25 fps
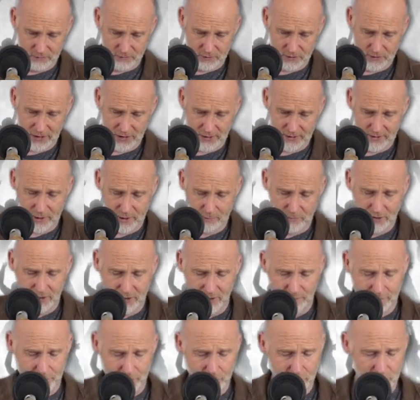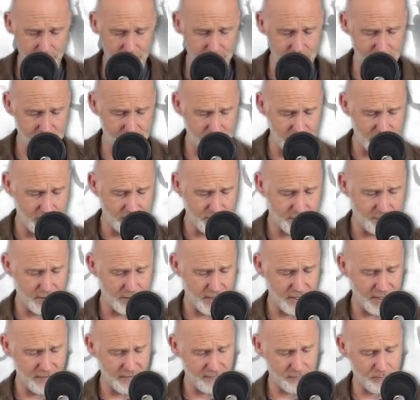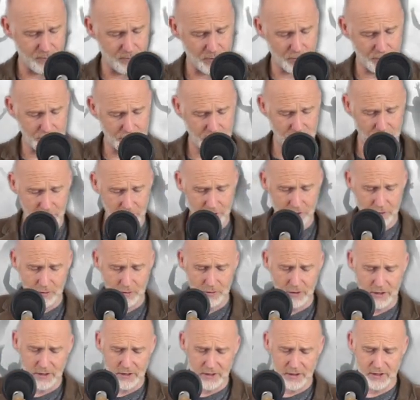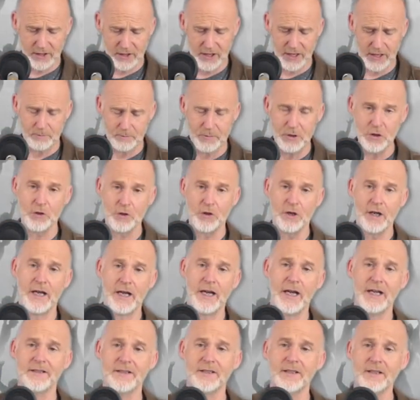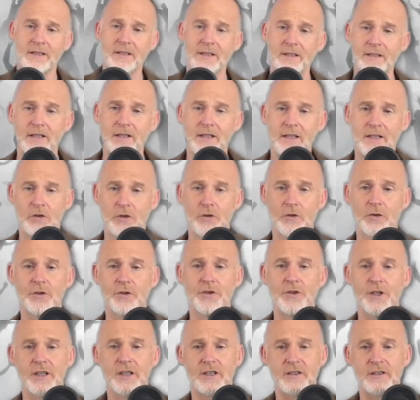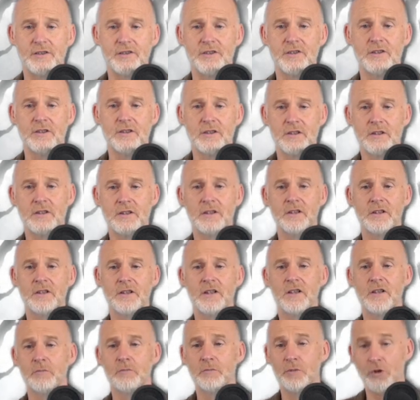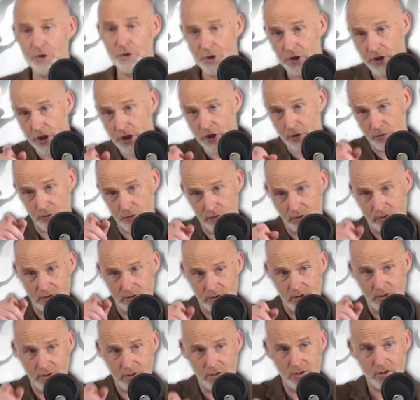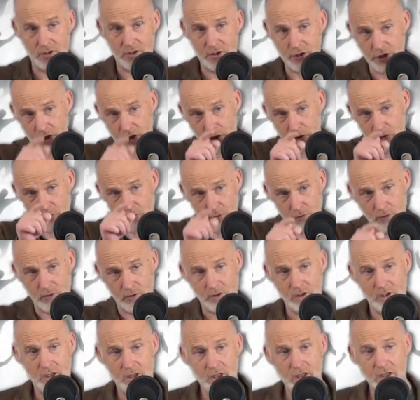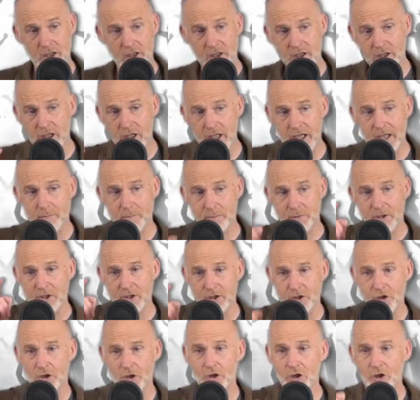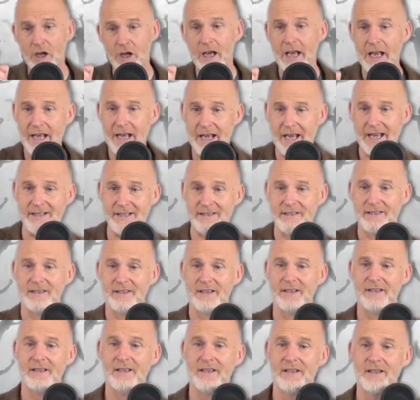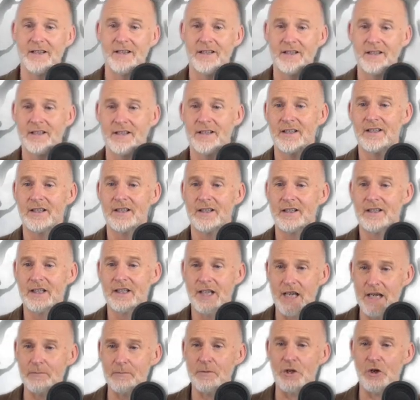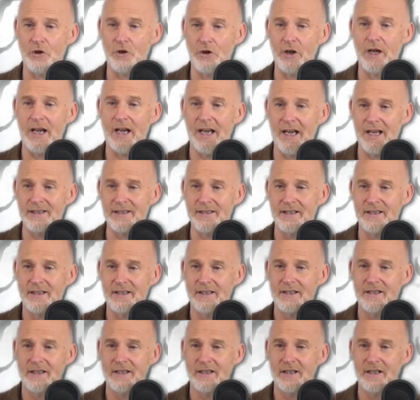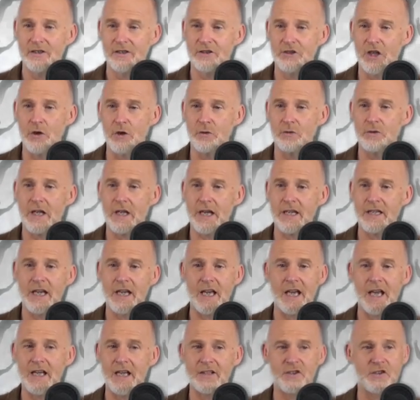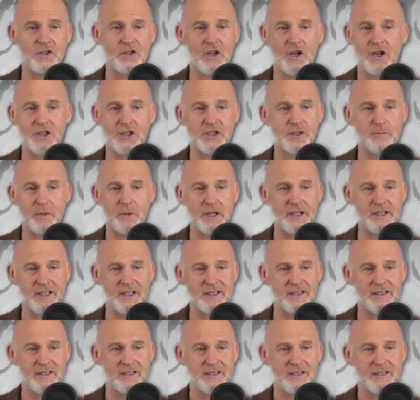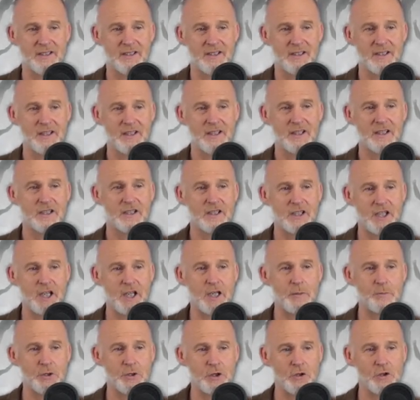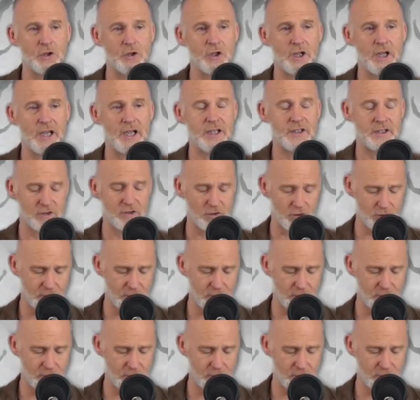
2 Timothy 4, verse 5 But you keep your head in all things. But you, you keep your head. Keep your head. Don't let your head start spinning. Keep your head in